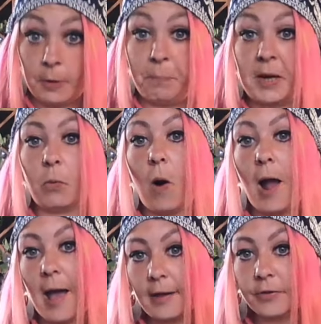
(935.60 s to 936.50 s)
be
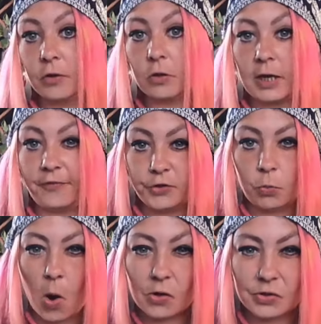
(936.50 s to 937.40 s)
aware that if
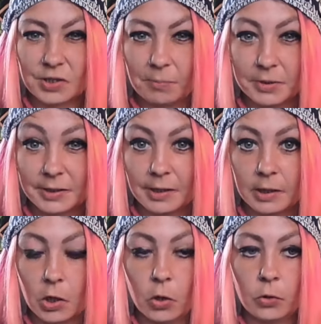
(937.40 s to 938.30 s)
you are
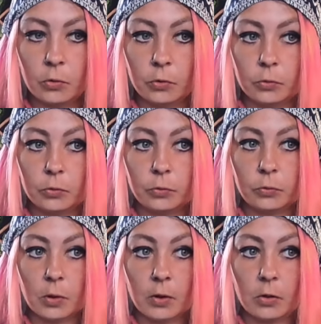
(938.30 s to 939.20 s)
somebody who
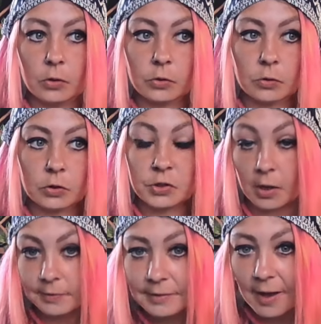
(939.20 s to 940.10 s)

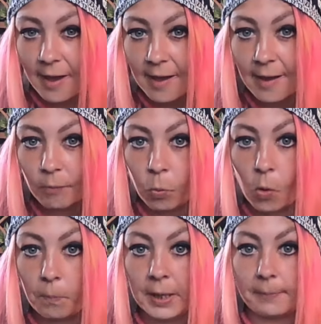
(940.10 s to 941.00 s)
does care
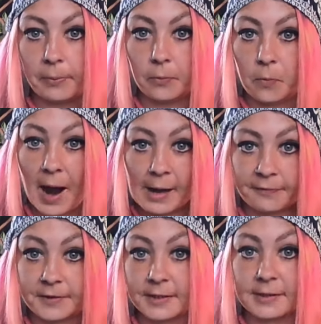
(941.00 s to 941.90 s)
what people
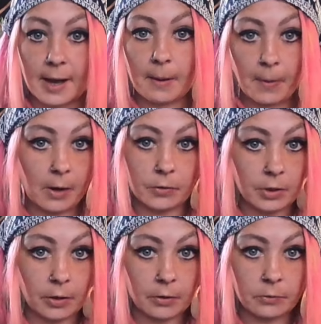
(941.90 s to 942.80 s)
have to say about
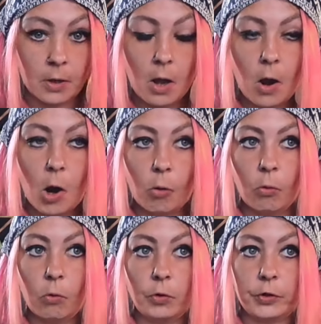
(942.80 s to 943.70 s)
you,
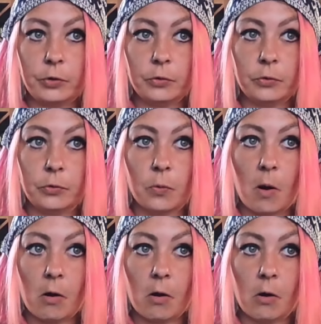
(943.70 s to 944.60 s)
or you
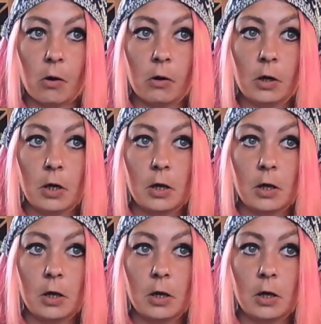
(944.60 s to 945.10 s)
are